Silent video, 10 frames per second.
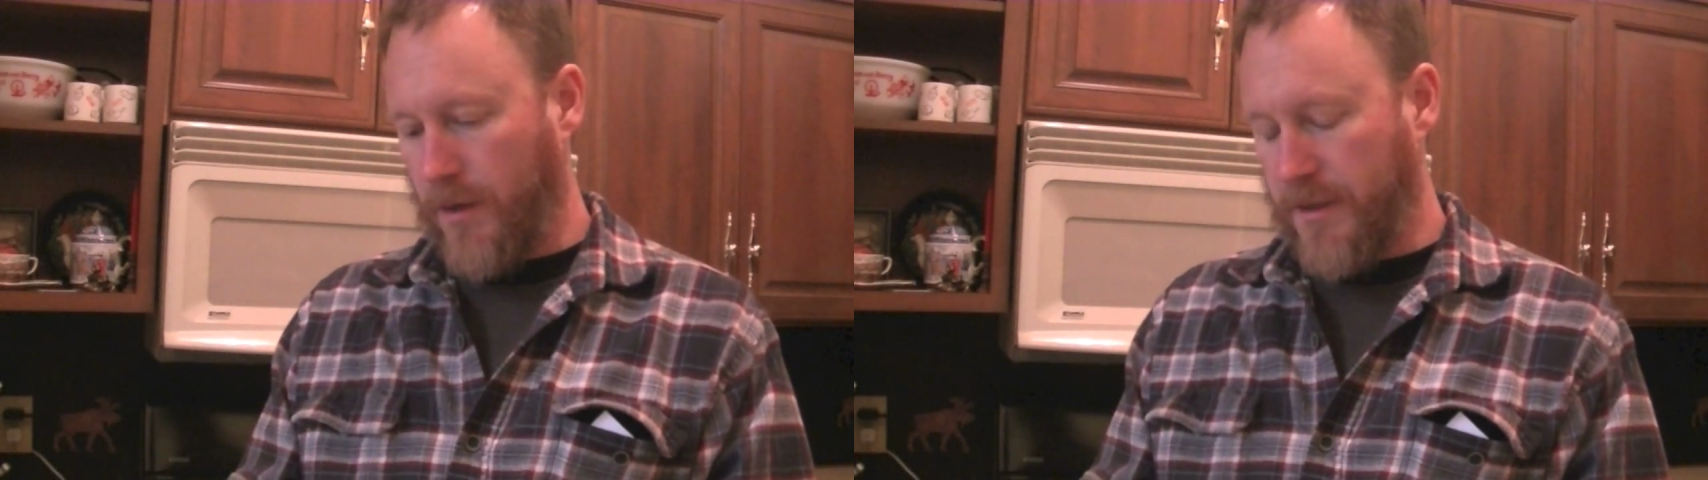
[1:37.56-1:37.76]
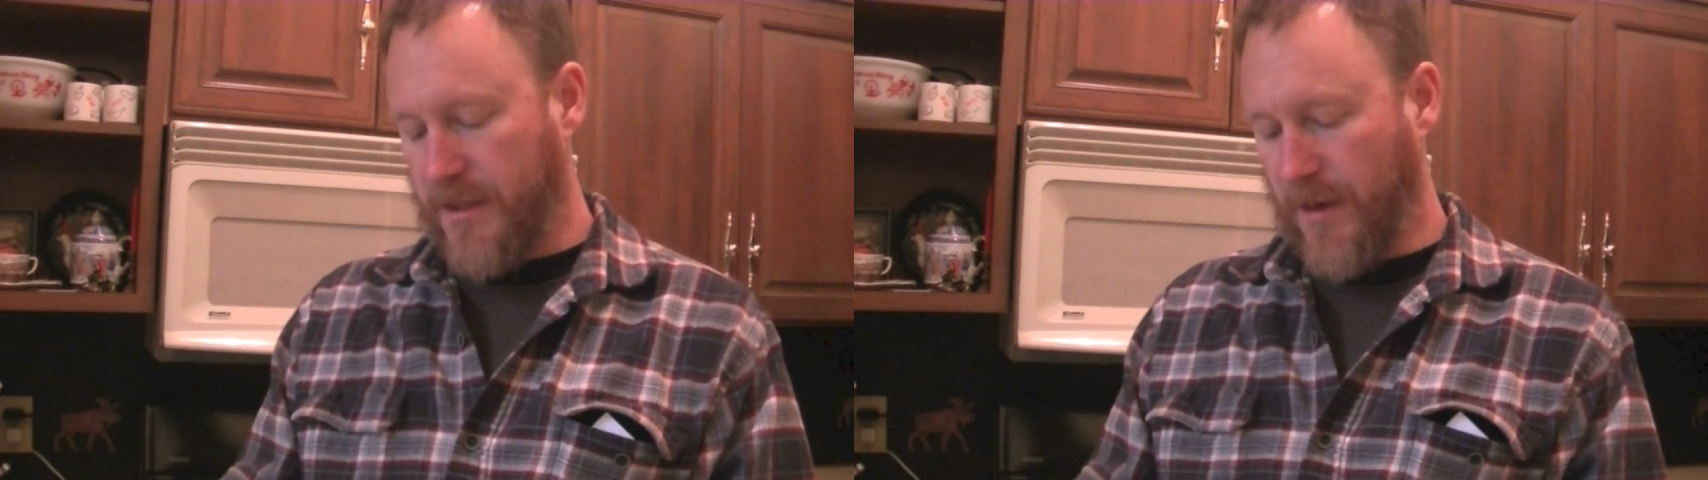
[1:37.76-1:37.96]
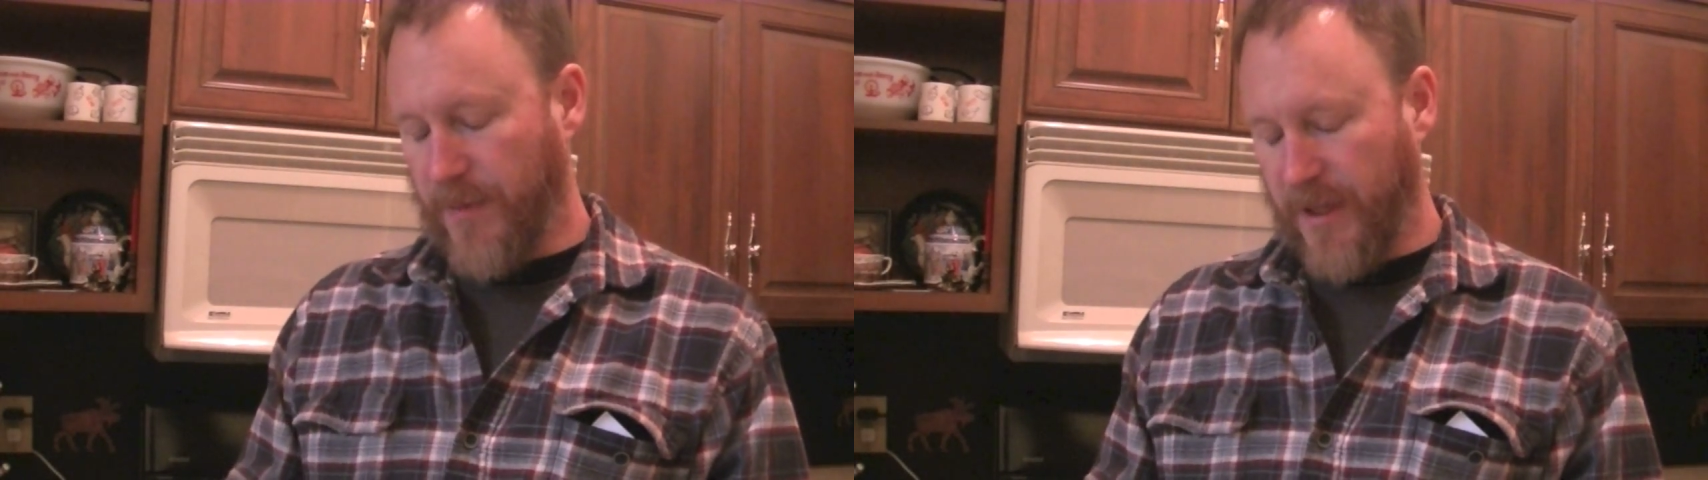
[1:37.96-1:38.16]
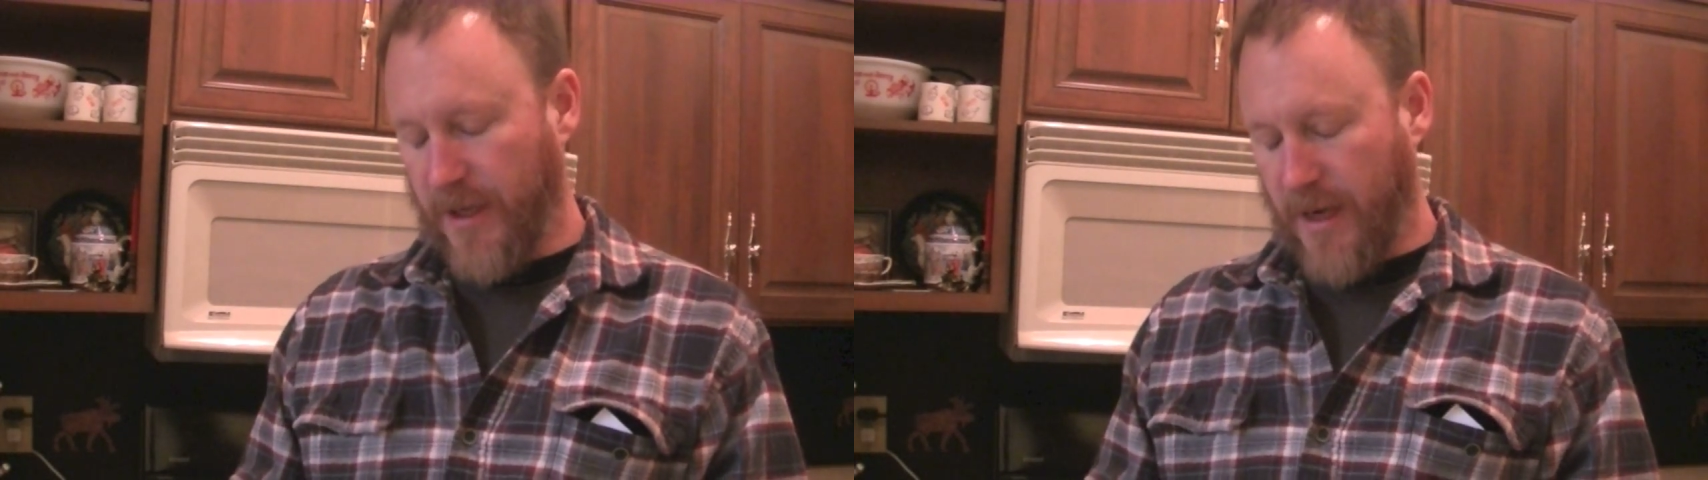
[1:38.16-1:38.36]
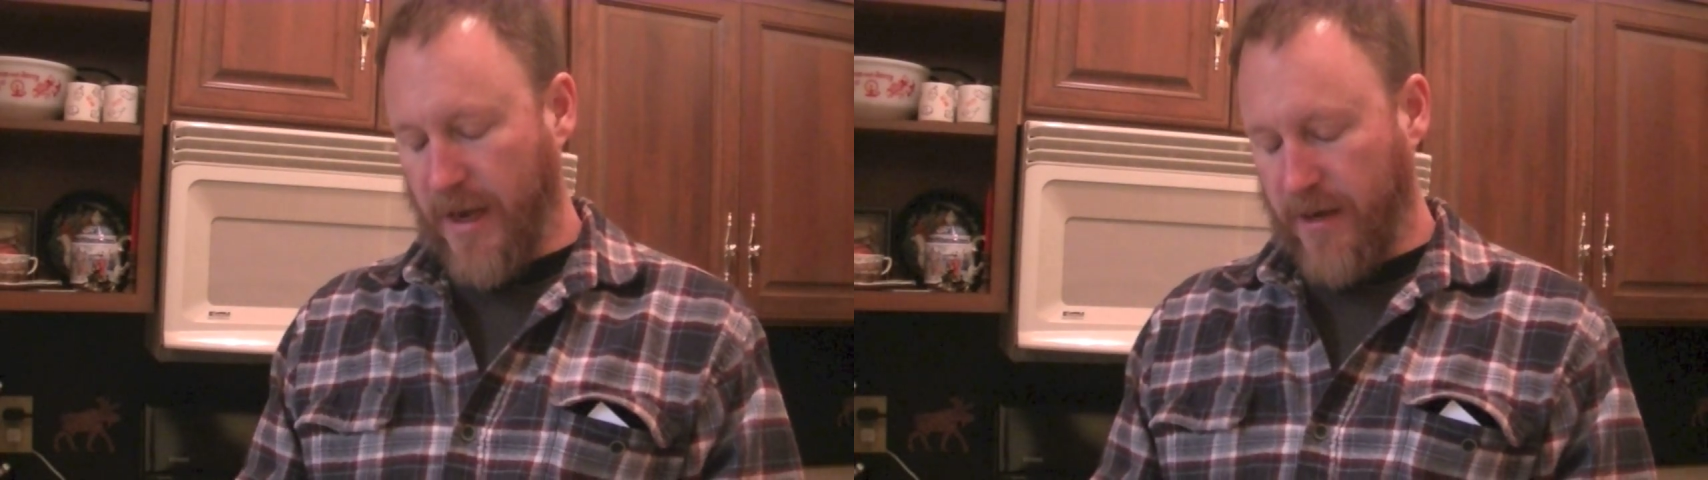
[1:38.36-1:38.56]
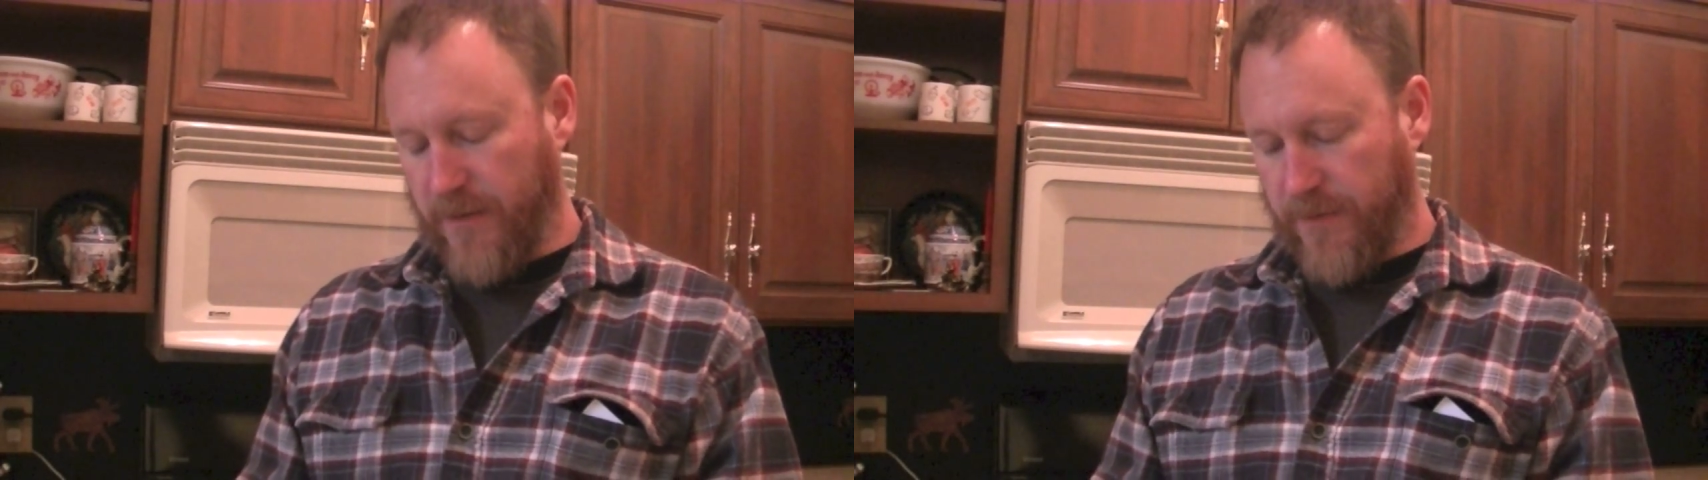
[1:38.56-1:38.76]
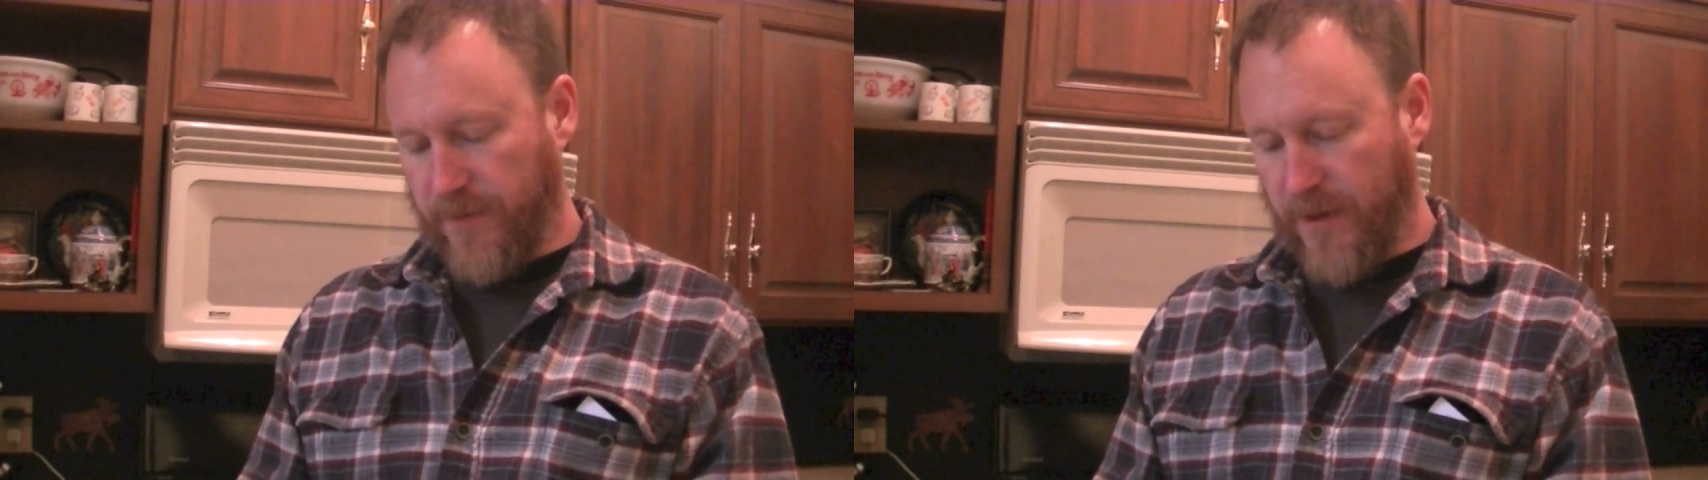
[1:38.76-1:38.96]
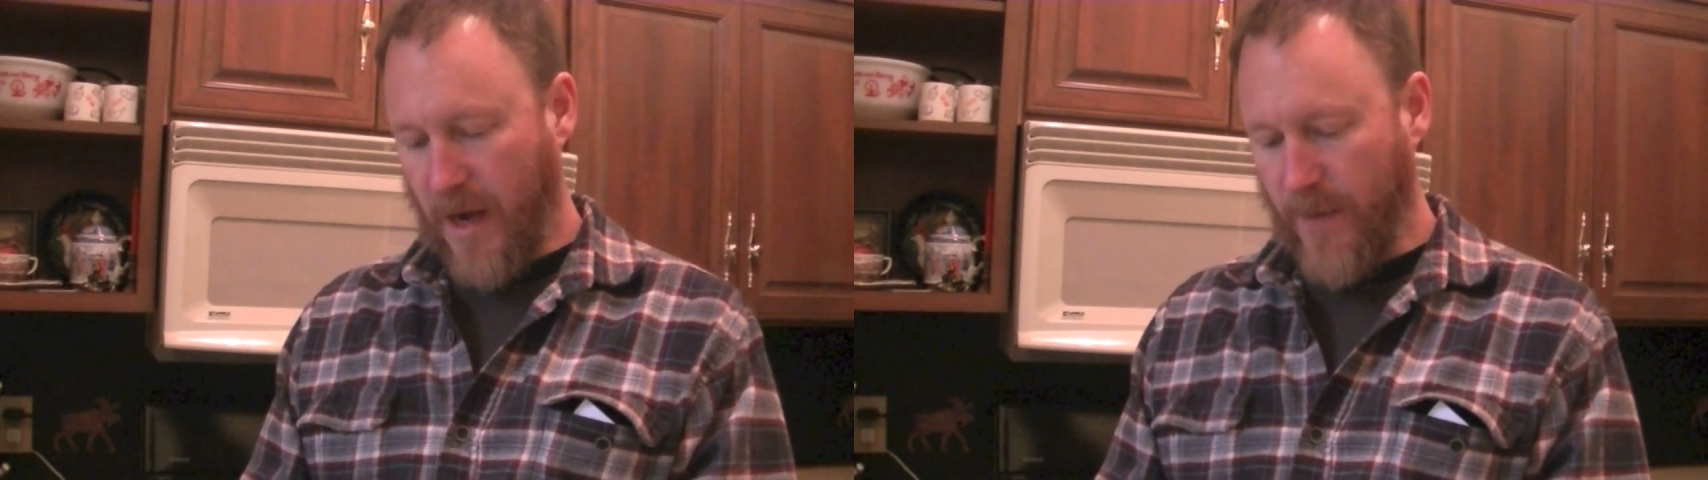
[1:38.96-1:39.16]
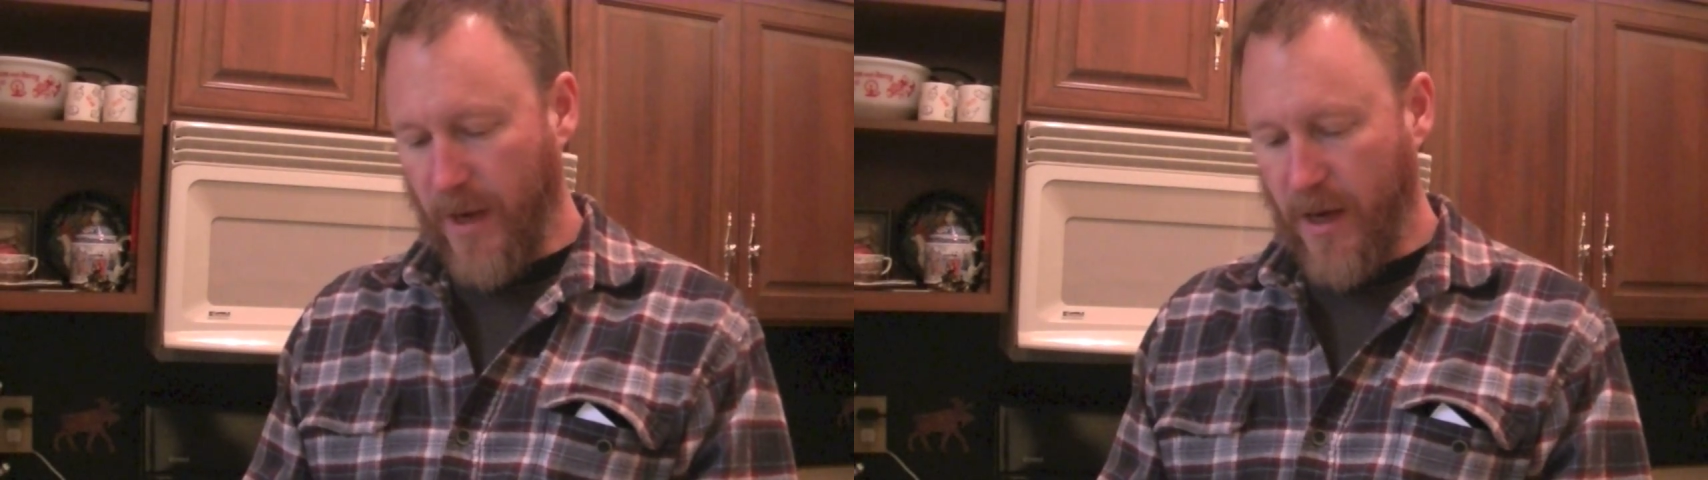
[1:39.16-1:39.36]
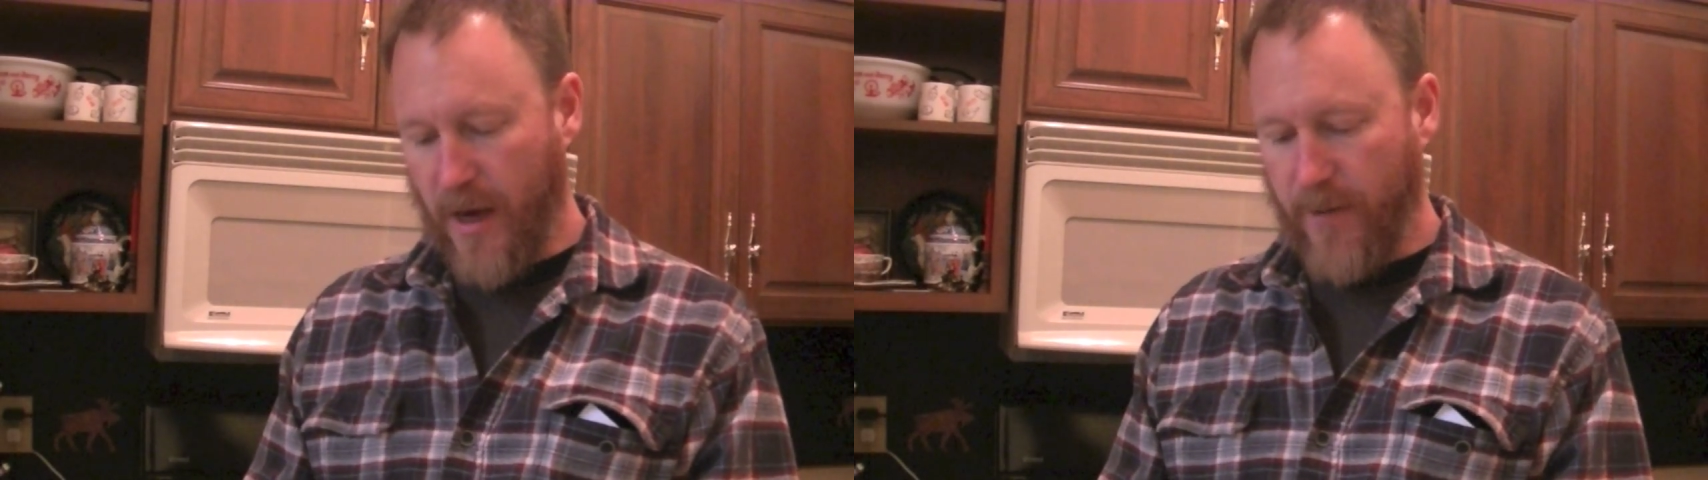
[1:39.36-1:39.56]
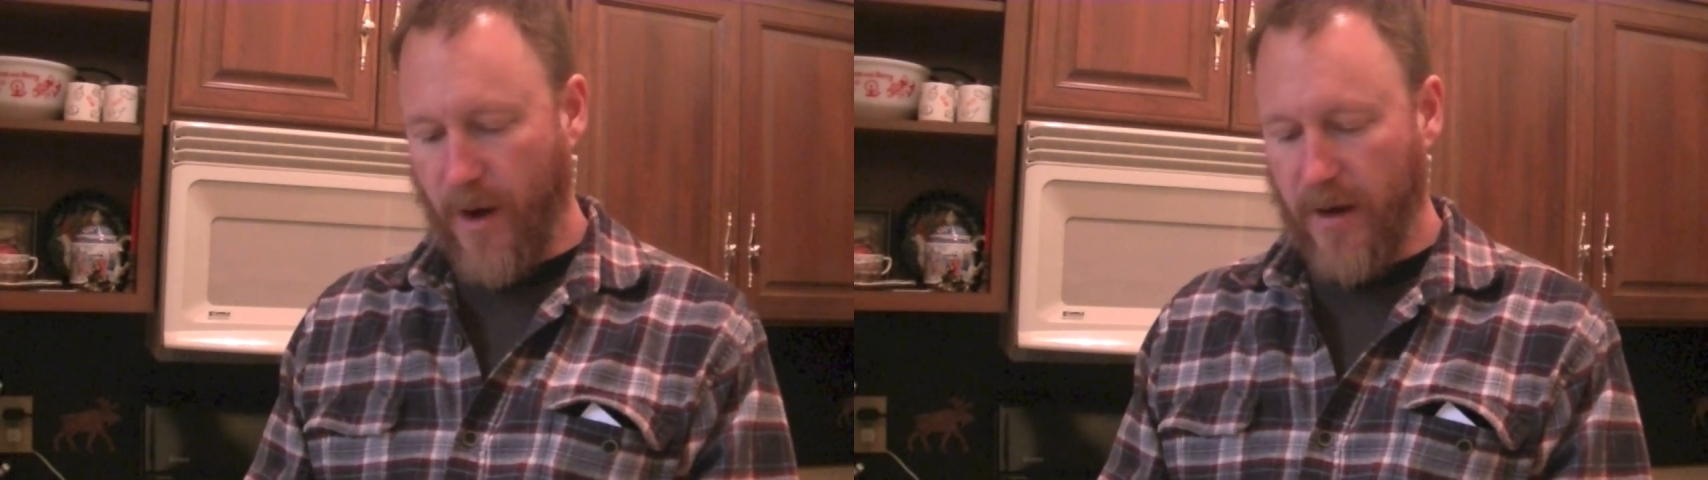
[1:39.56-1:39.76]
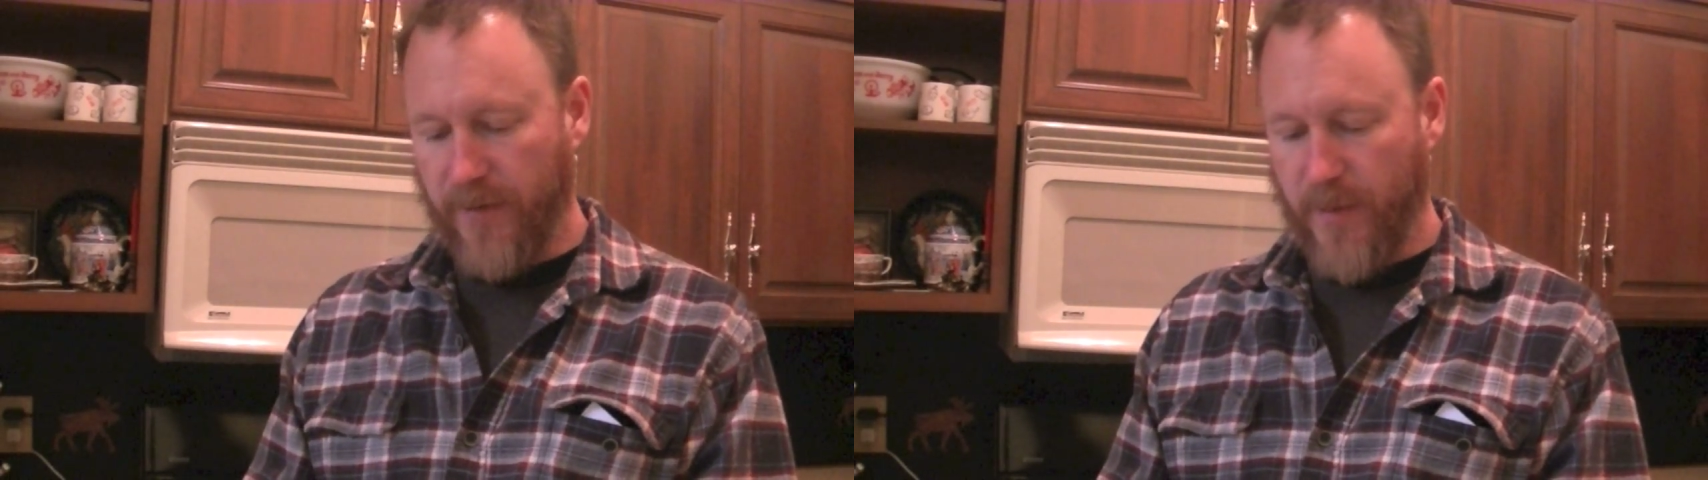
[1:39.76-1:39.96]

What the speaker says: Something that kind of caught my eye right off